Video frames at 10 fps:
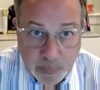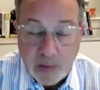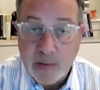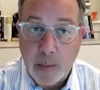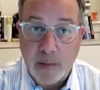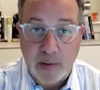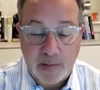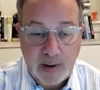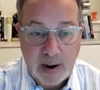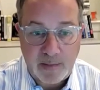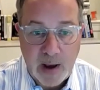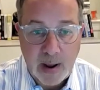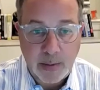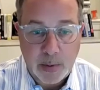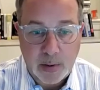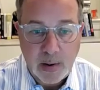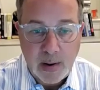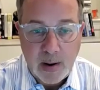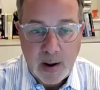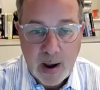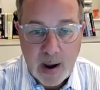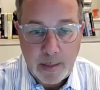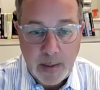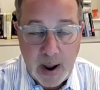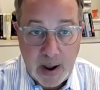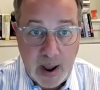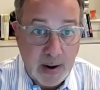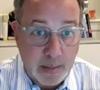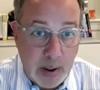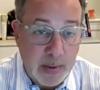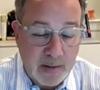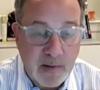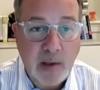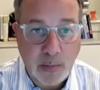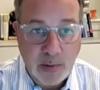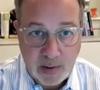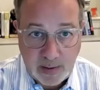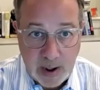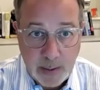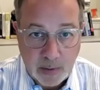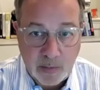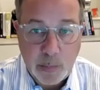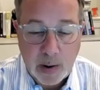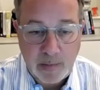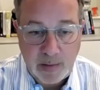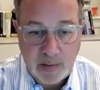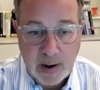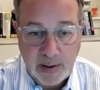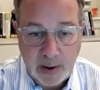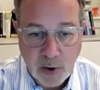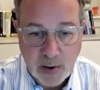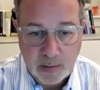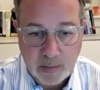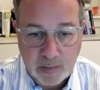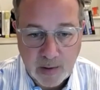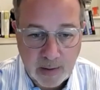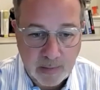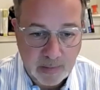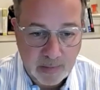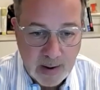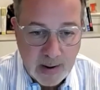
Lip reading: some of this data valuable, and maybe invite them to the table as part of these ideation exercises.